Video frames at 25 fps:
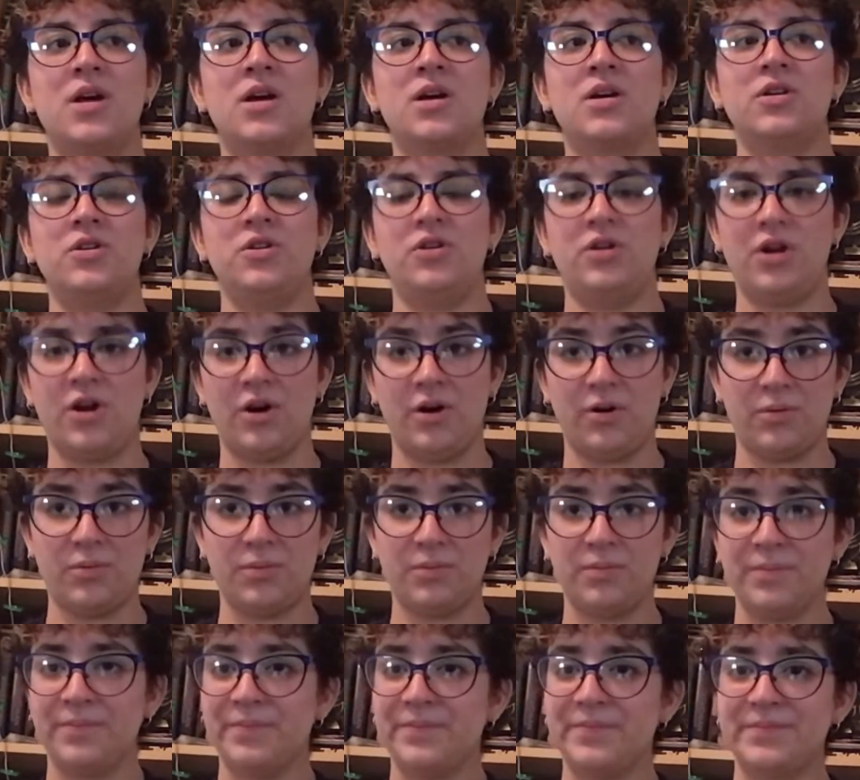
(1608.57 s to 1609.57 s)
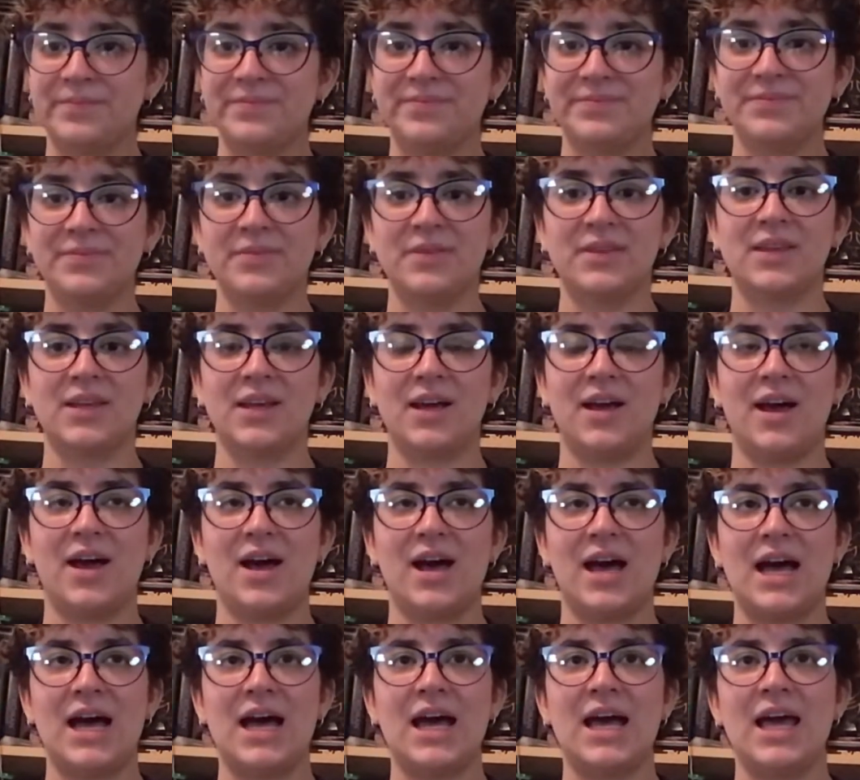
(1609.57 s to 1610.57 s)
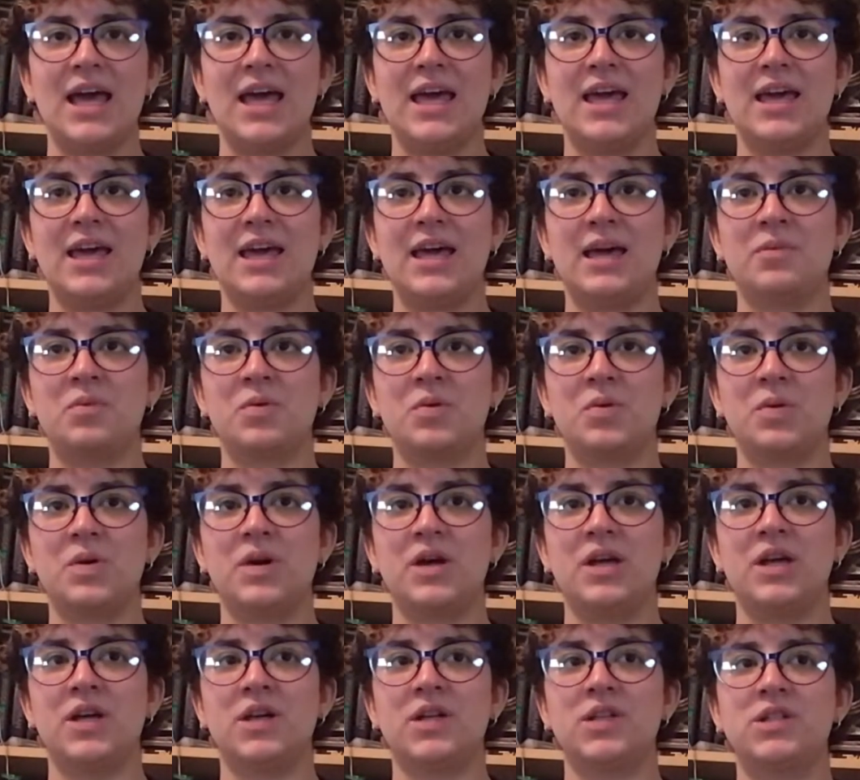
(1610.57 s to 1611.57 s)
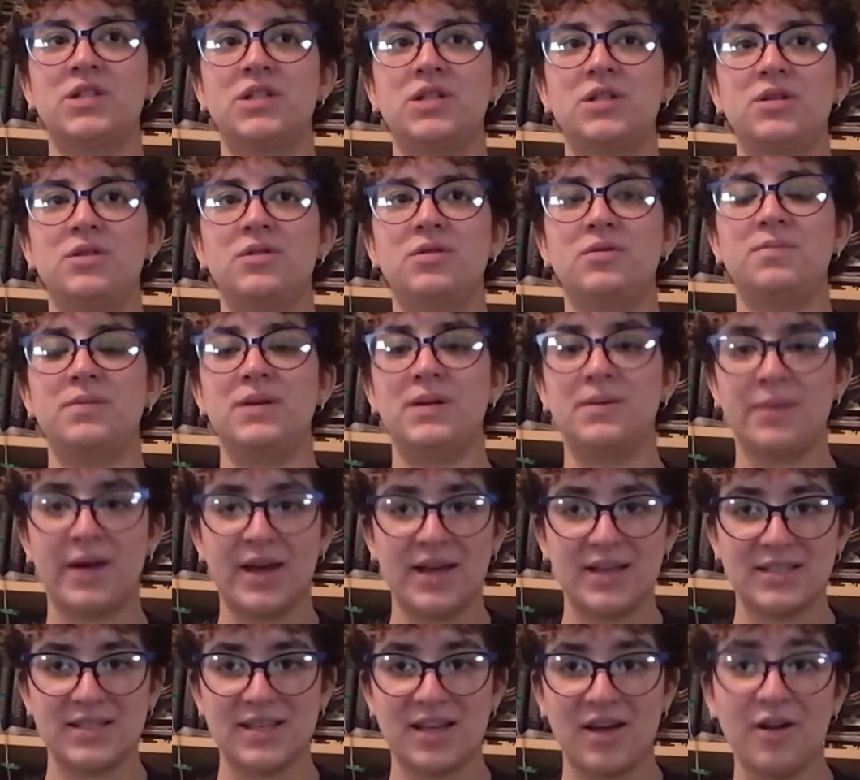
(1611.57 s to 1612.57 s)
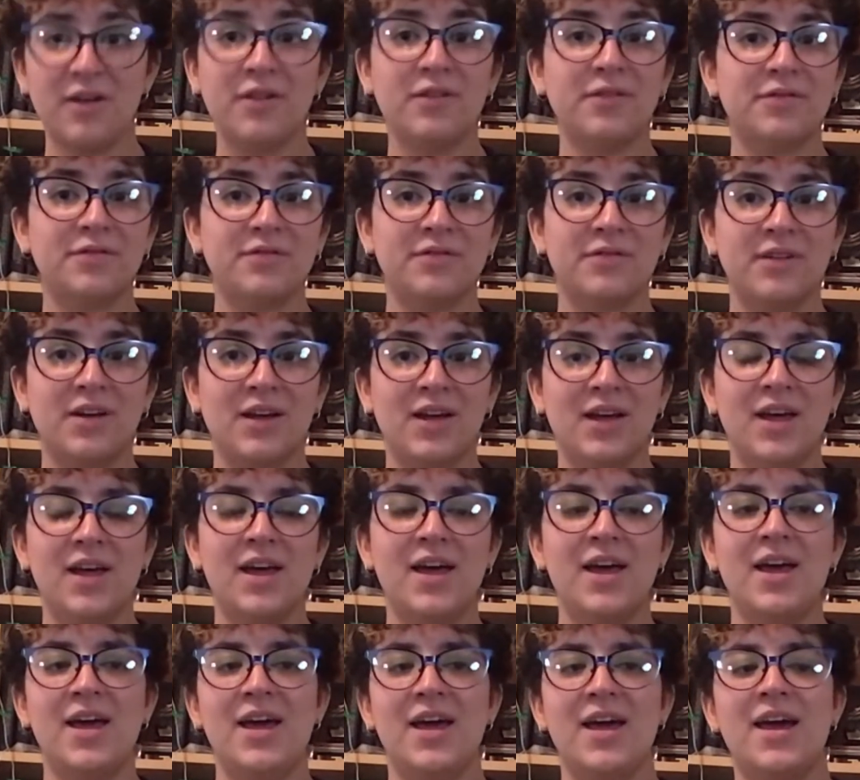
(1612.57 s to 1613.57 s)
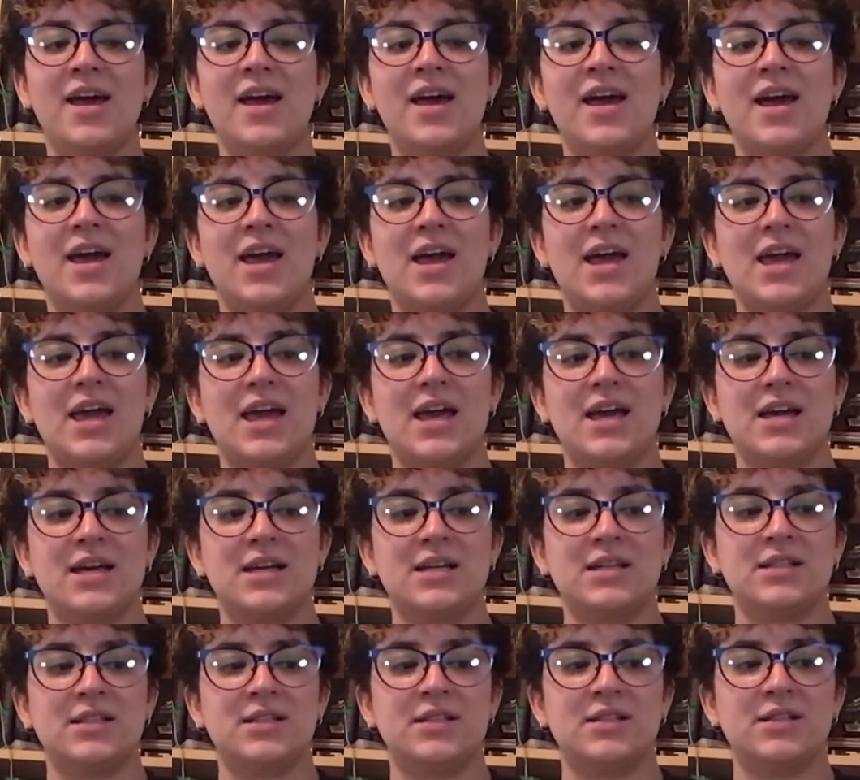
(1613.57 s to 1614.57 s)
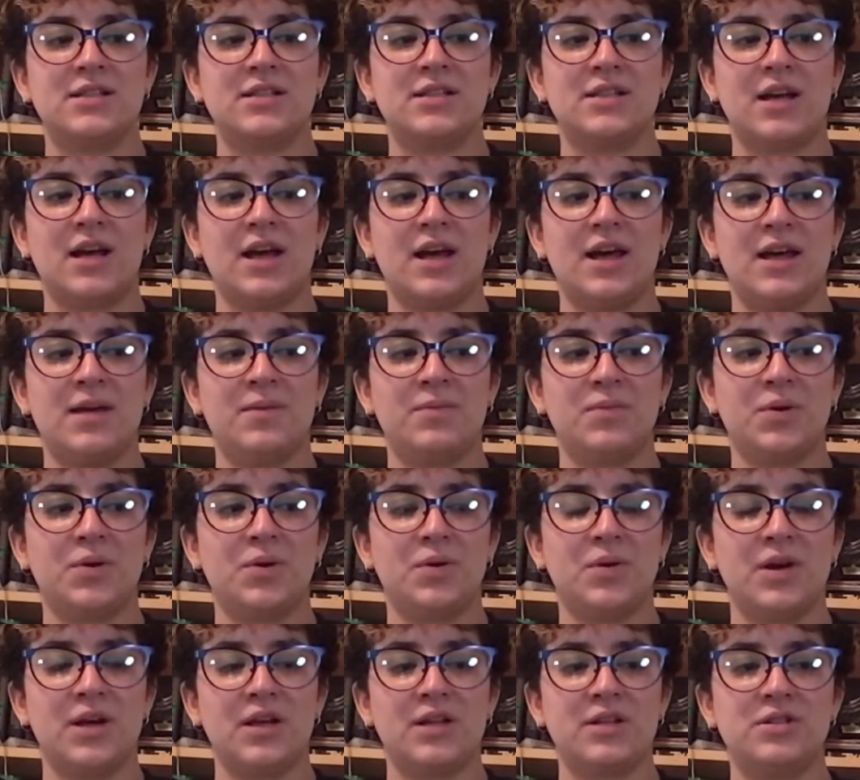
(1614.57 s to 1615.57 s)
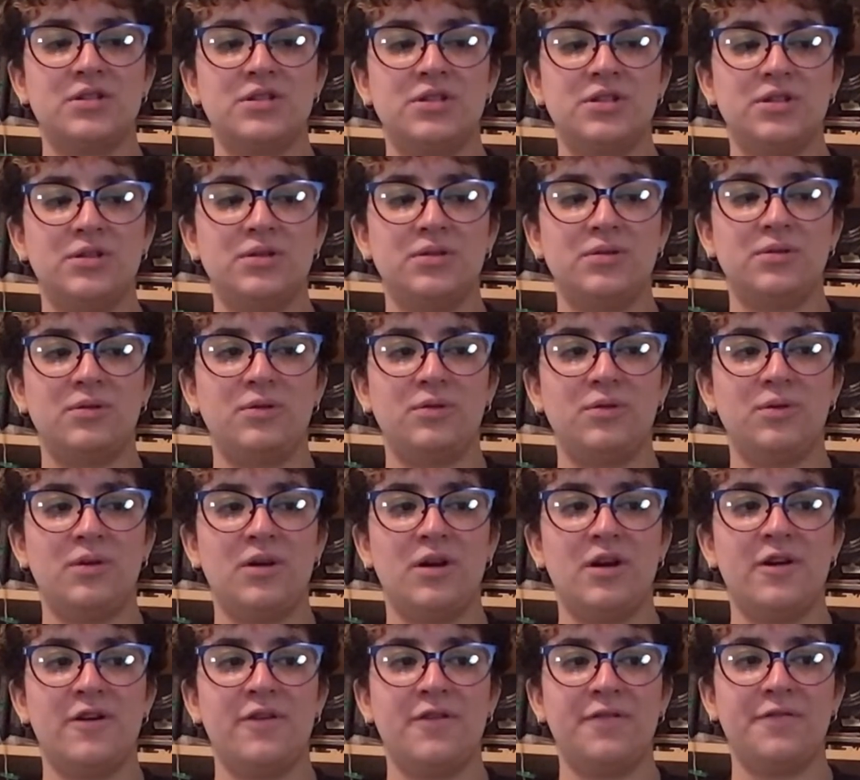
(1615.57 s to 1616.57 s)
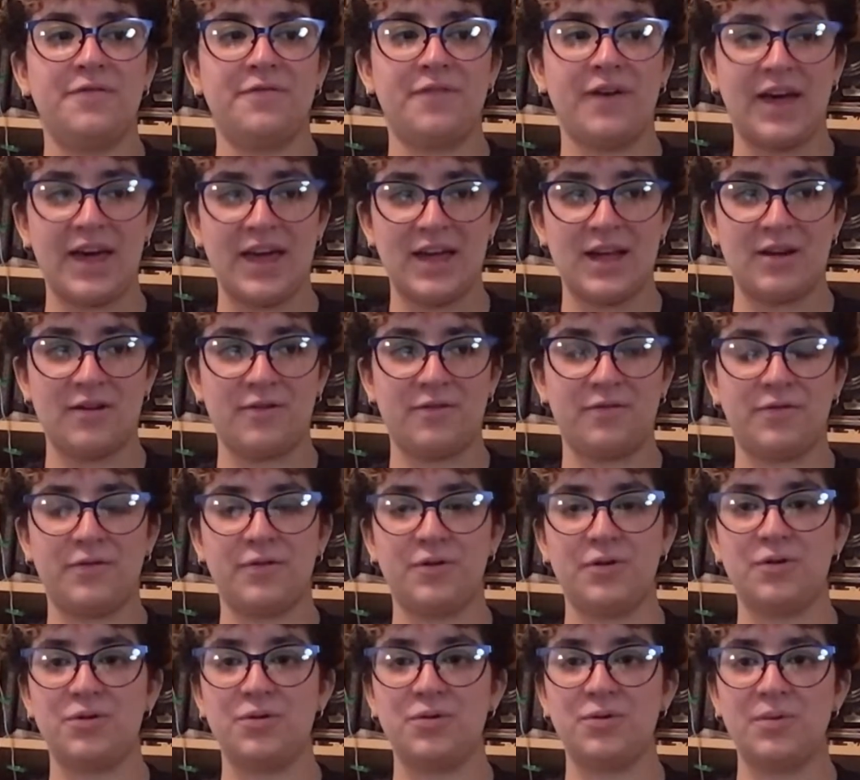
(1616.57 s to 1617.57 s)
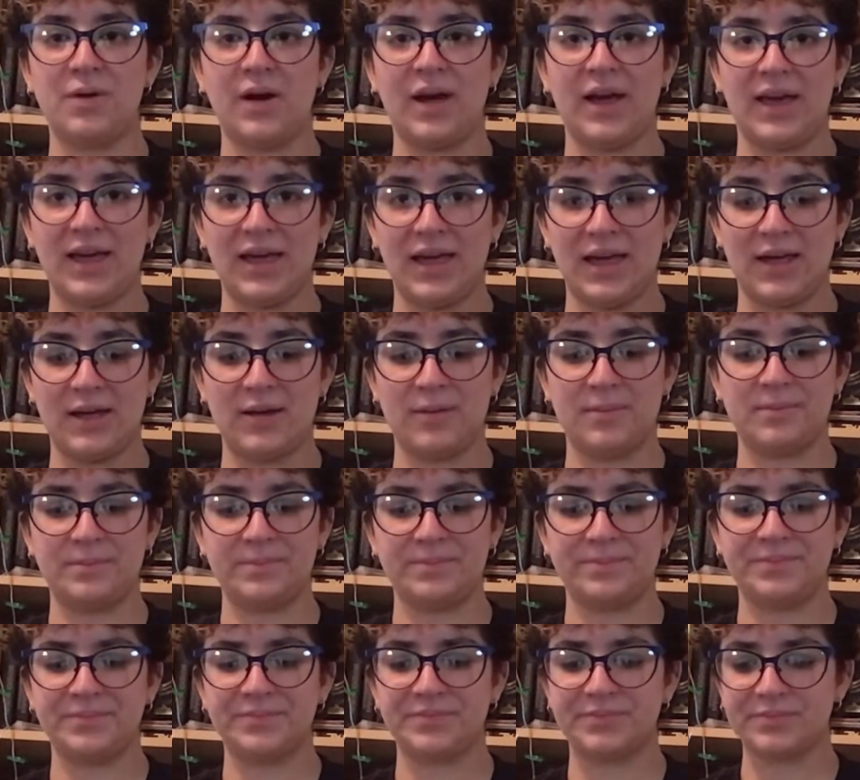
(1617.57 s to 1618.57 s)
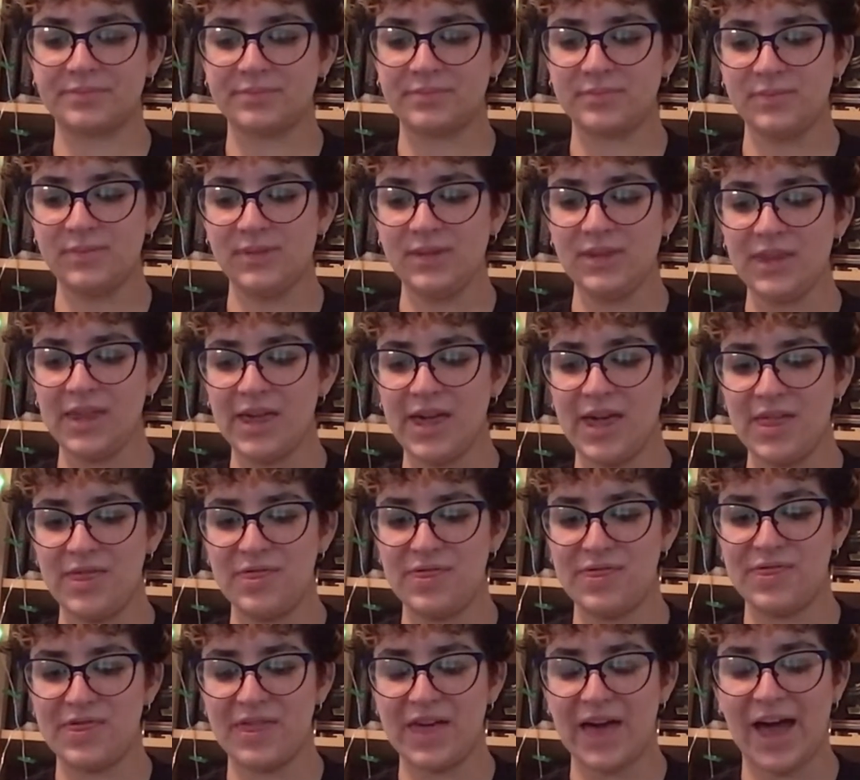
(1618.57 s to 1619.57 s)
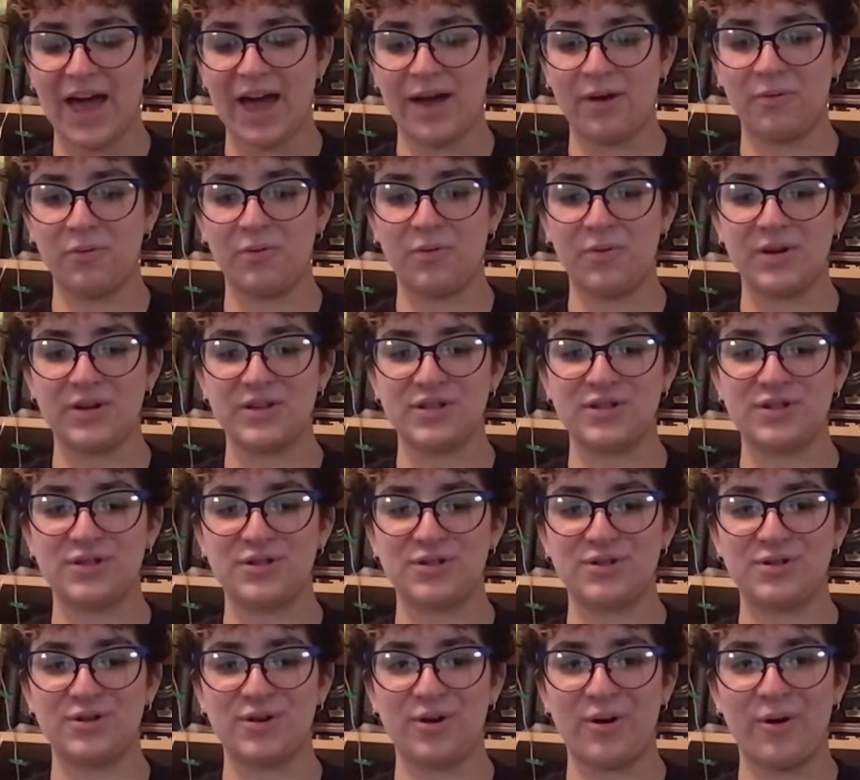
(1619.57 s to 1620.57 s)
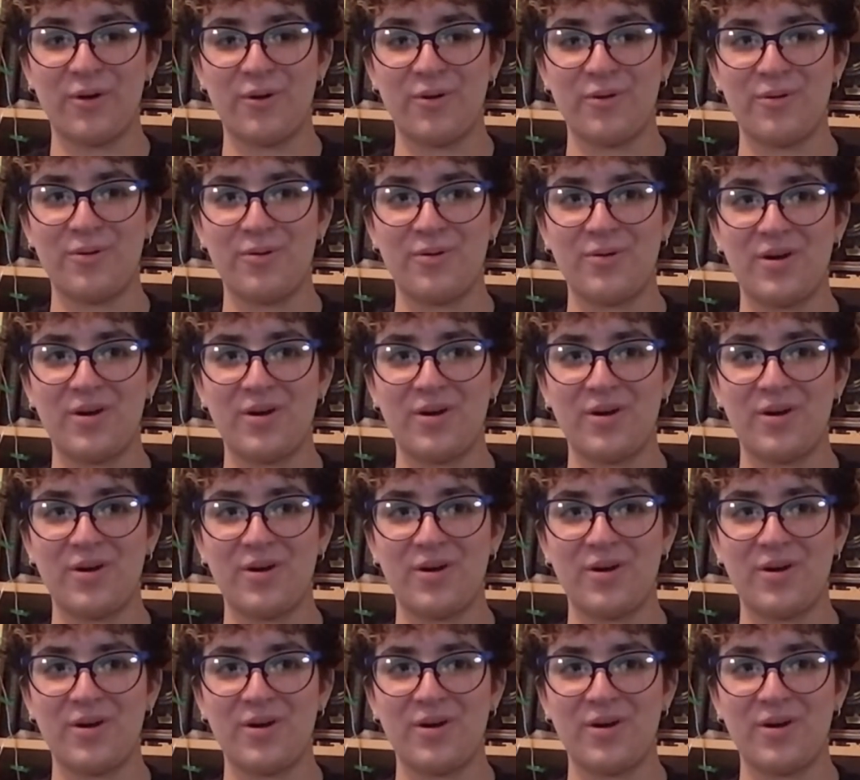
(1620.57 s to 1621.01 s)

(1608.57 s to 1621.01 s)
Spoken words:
no, I am going to be myself and I'm going to fight for who I am. And that was so